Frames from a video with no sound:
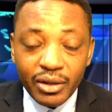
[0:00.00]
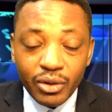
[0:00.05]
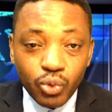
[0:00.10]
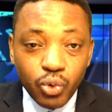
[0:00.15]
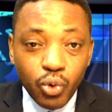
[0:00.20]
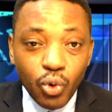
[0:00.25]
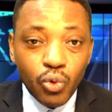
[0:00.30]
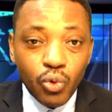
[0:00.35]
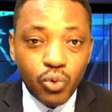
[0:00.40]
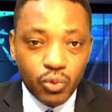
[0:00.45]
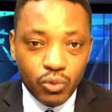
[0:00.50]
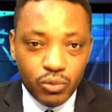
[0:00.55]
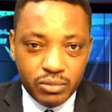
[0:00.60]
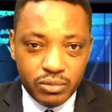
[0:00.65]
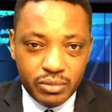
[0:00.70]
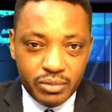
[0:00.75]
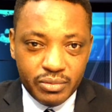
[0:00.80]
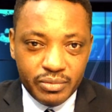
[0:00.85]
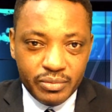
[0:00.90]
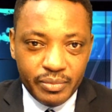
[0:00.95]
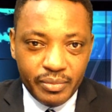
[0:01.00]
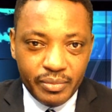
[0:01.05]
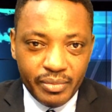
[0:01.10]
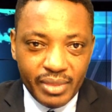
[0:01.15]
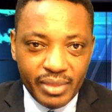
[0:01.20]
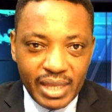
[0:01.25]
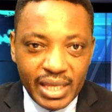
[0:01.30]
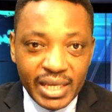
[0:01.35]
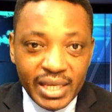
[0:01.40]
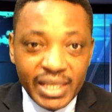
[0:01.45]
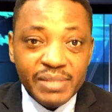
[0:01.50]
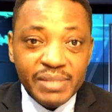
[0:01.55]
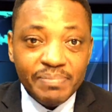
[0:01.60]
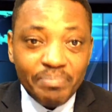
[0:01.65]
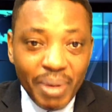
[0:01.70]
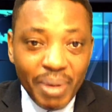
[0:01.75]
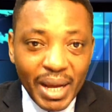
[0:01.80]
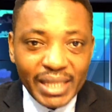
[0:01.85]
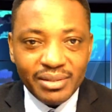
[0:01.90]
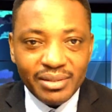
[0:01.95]
role in this
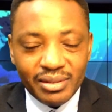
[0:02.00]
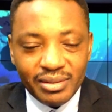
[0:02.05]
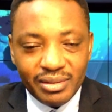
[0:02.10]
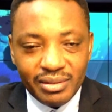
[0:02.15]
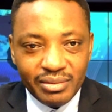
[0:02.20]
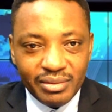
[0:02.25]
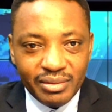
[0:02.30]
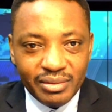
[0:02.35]
battle.